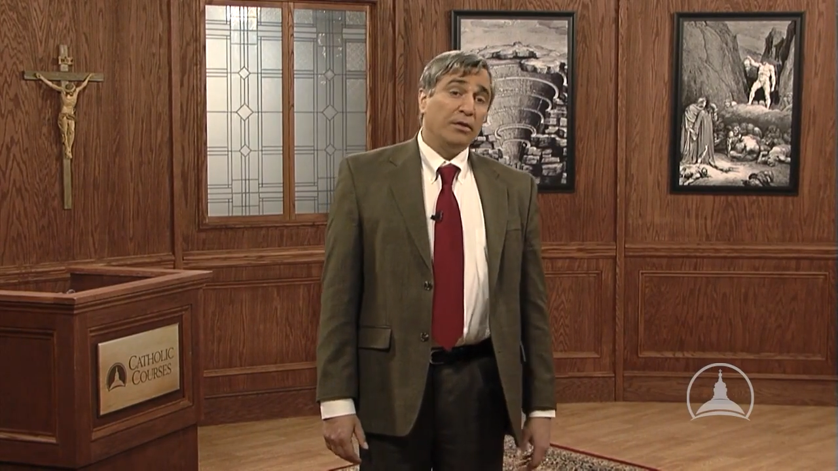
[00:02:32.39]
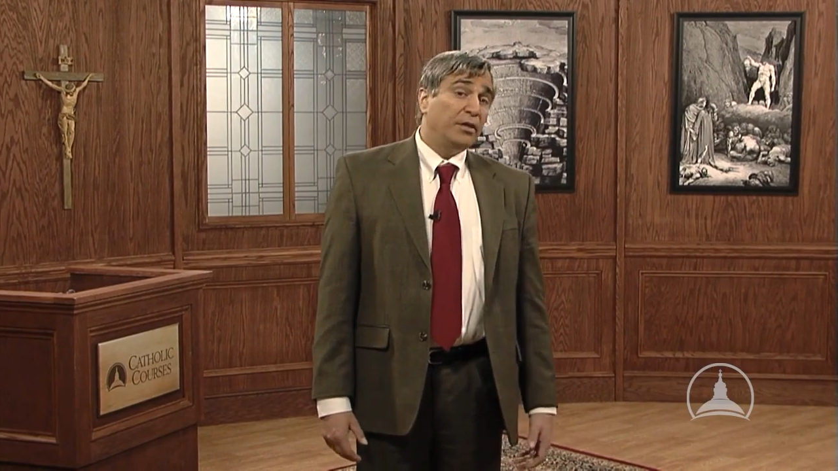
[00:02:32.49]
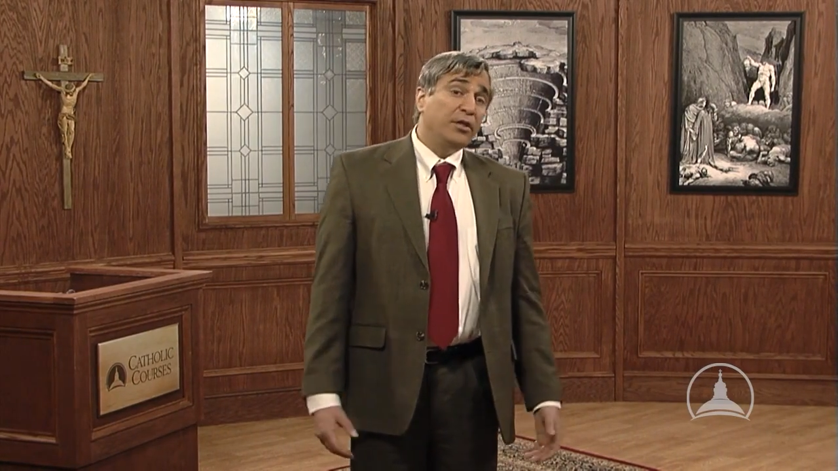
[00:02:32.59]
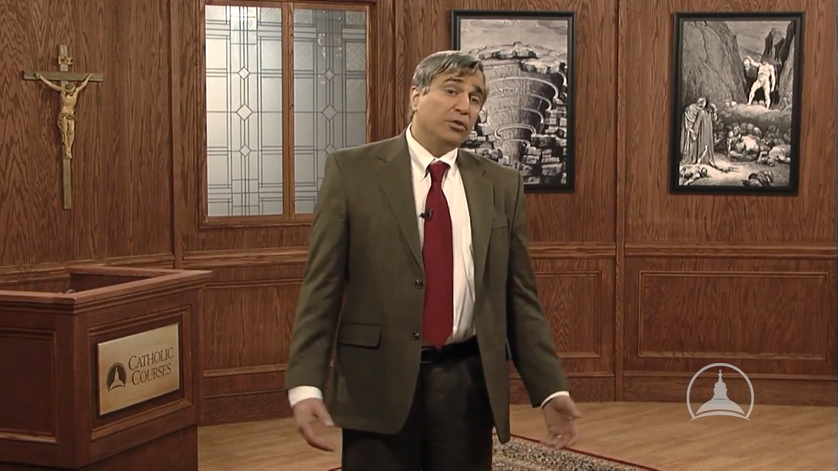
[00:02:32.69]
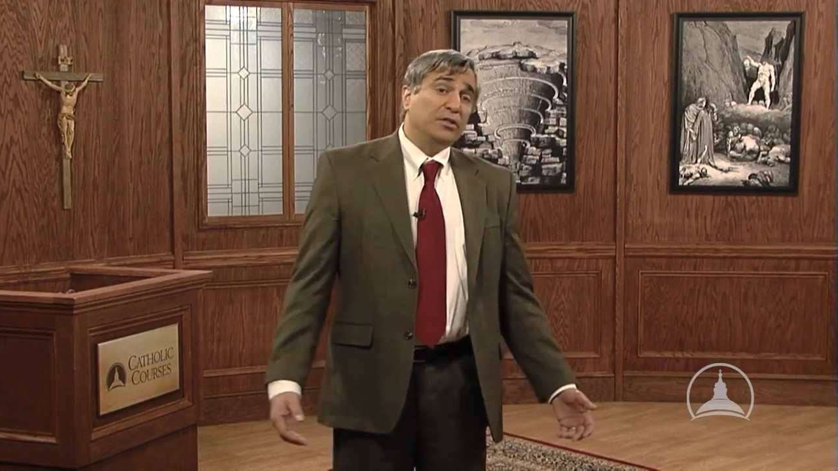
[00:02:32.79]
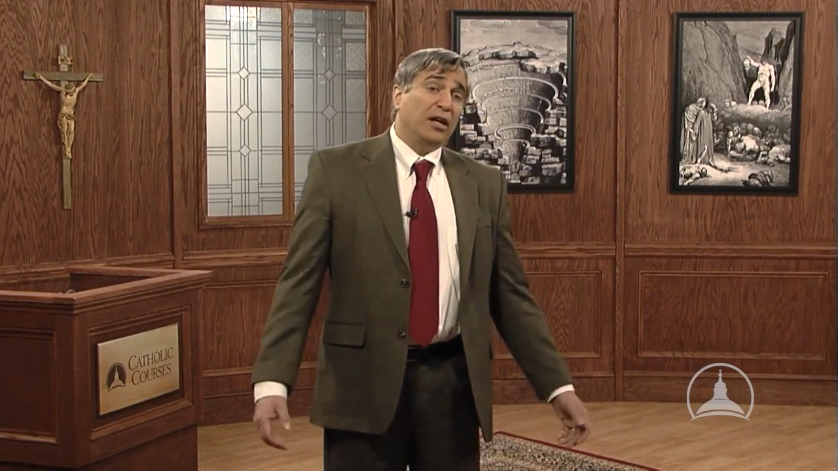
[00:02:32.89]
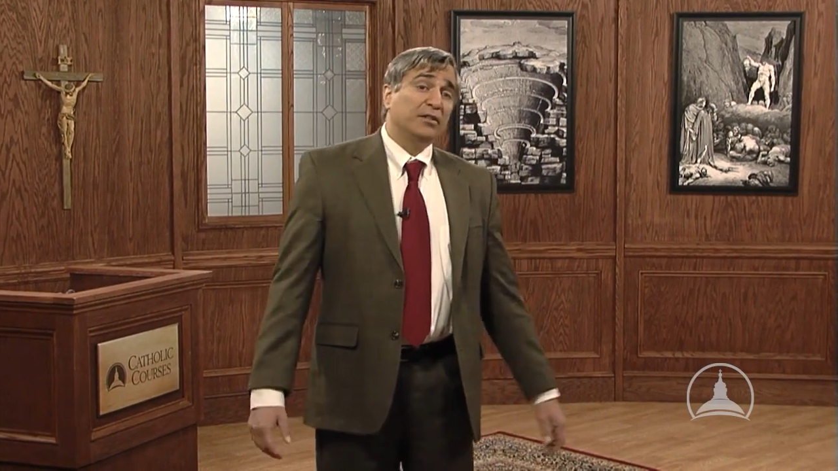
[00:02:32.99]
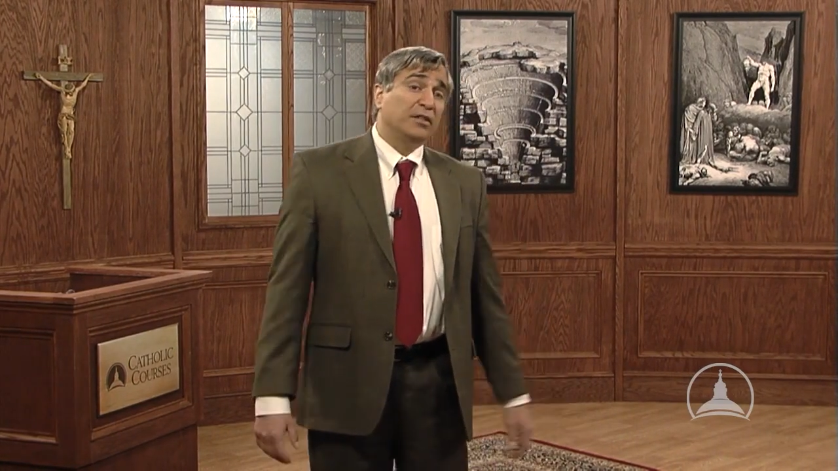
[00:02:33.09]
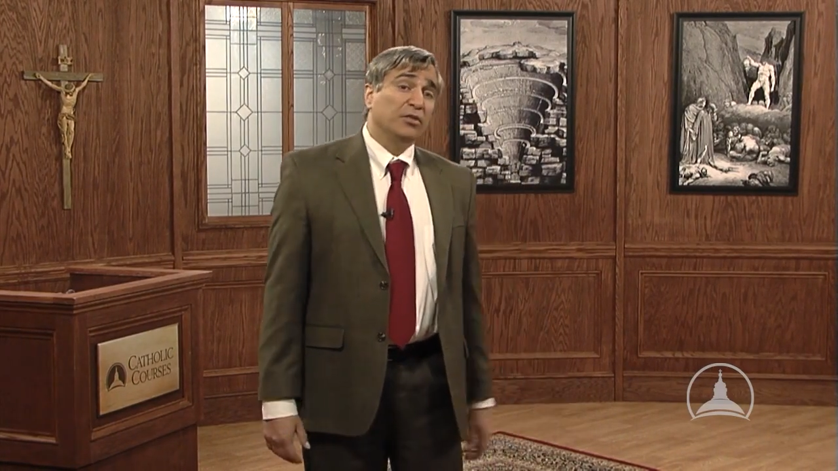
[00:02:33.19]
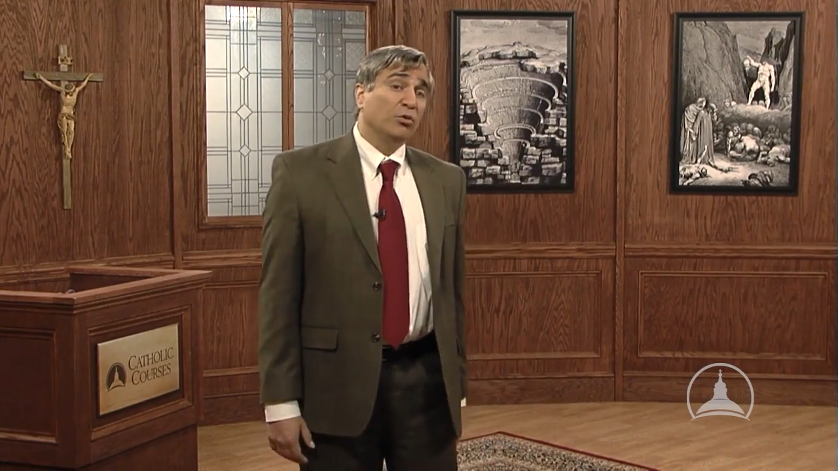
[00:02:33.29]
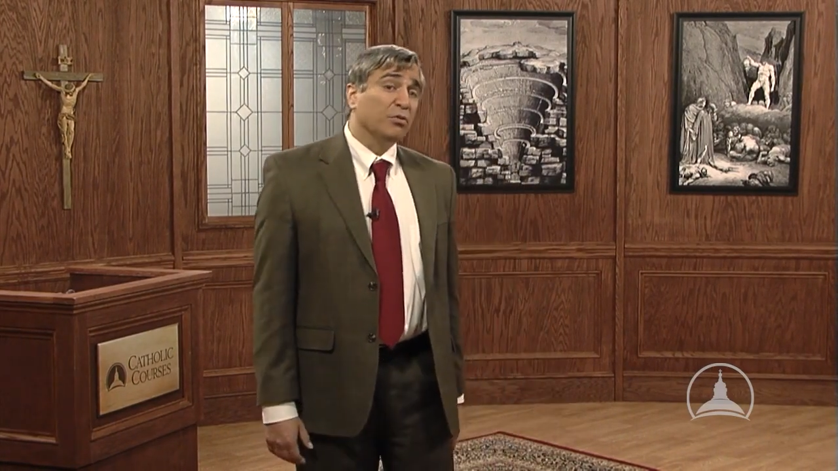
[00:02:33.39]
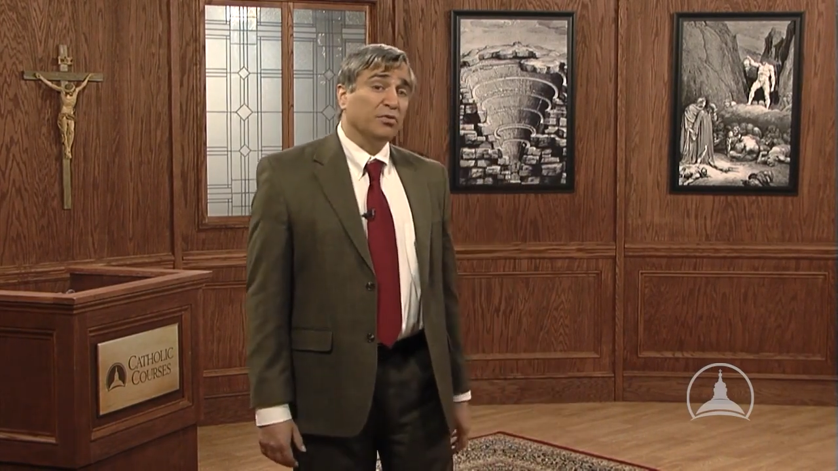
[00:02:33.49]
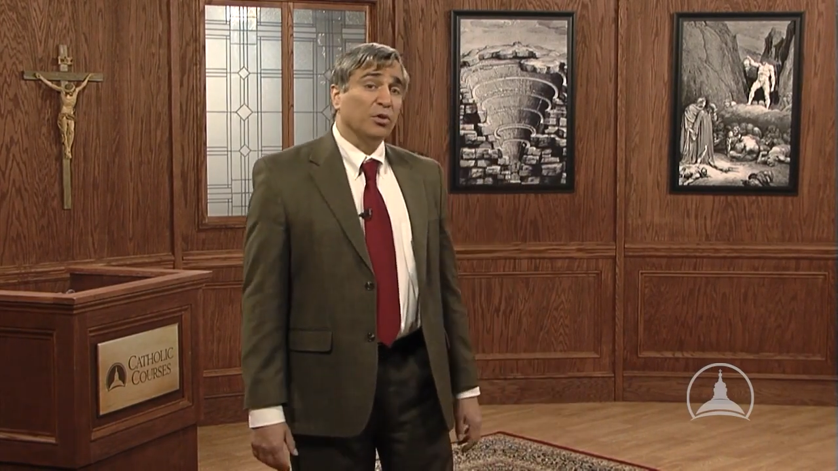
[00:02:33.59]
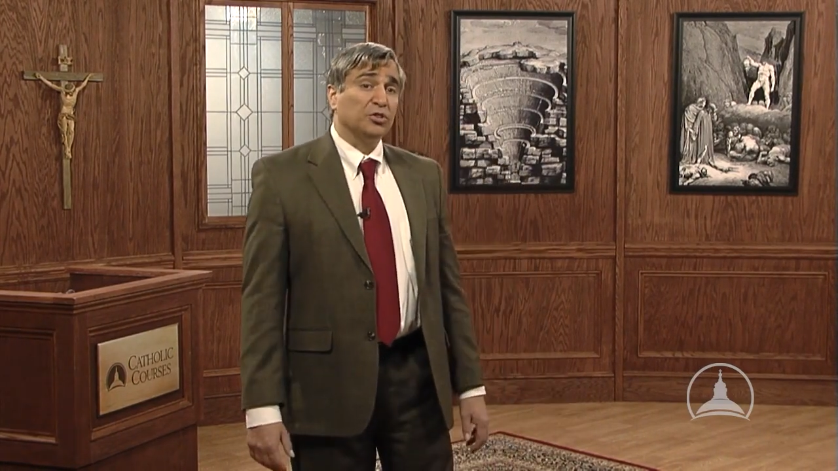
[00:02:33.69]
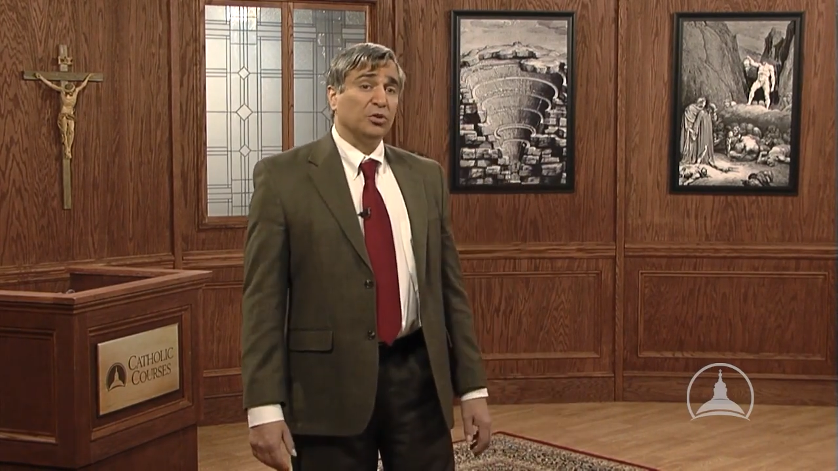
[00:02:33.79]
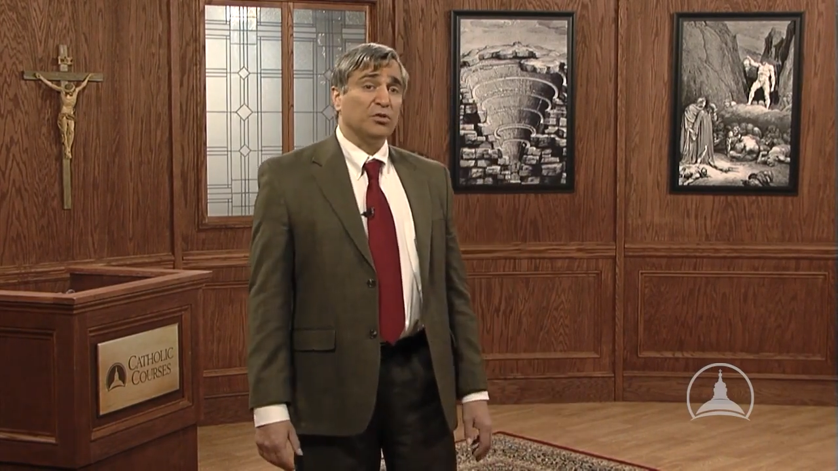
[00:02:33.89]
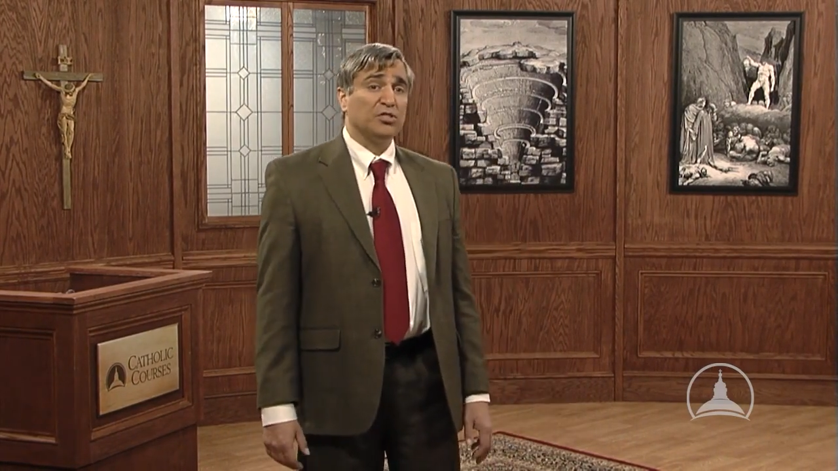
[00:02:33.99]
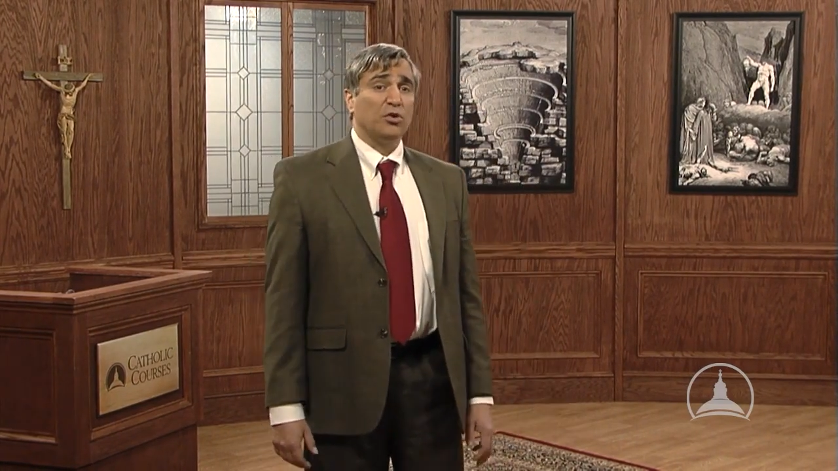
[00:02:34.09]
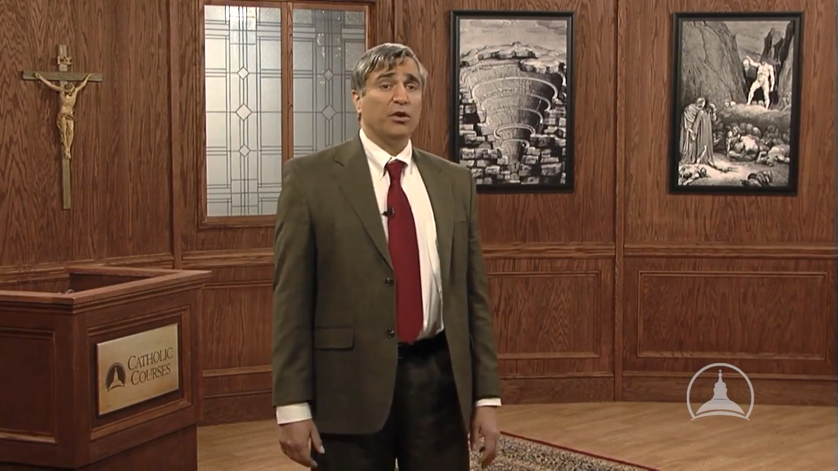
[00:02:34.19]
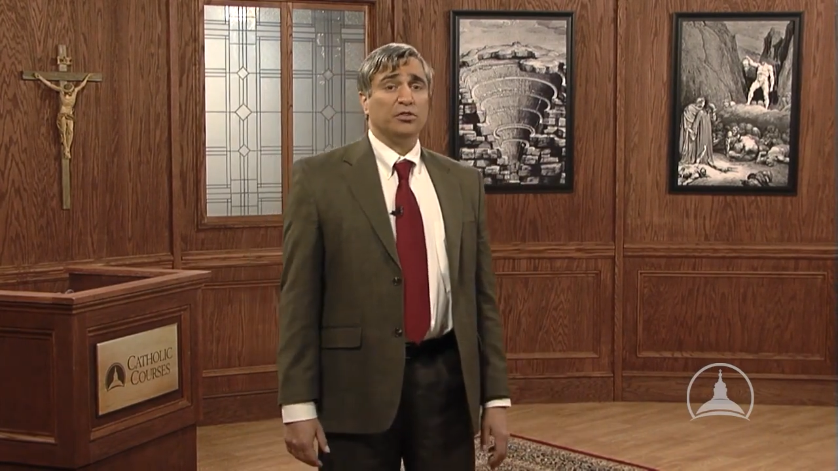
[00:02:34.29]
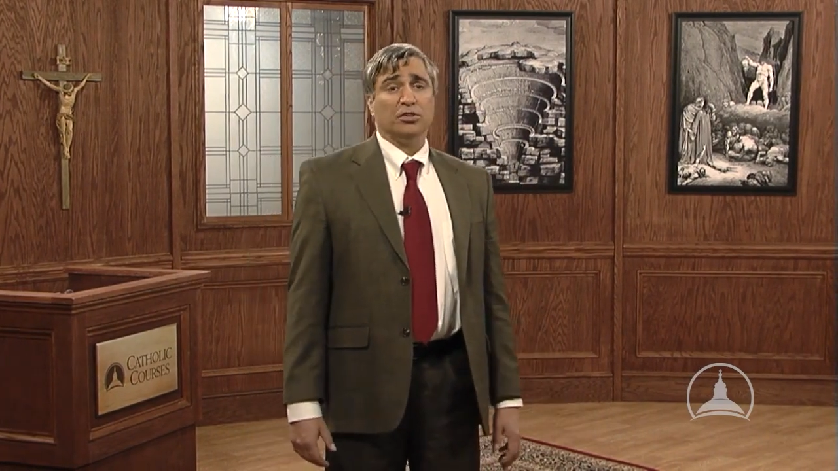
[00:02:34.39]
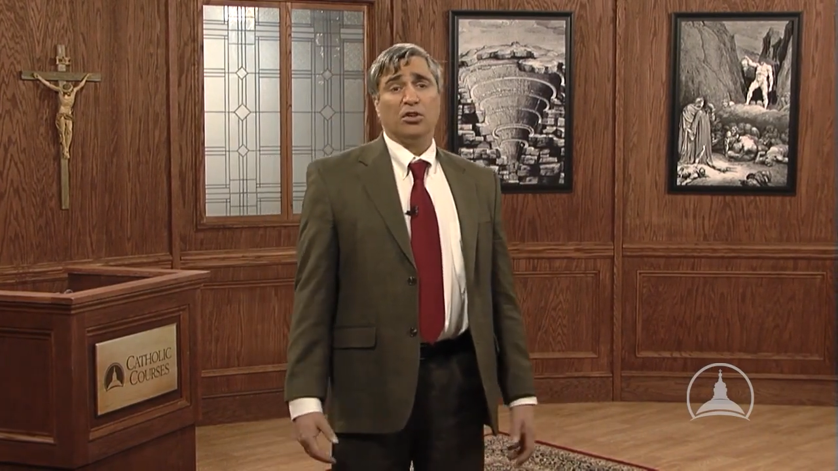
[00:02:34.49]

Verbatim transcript: Neither Dante nor Virgil sought